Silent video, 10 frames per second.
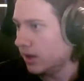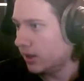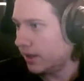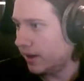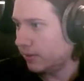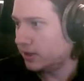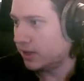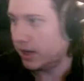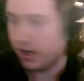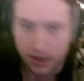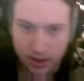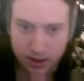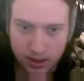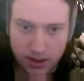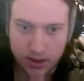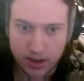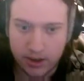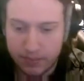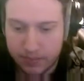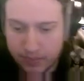then we say
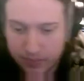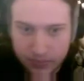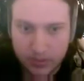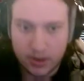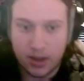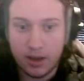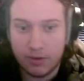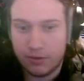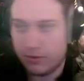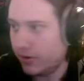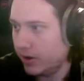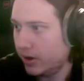if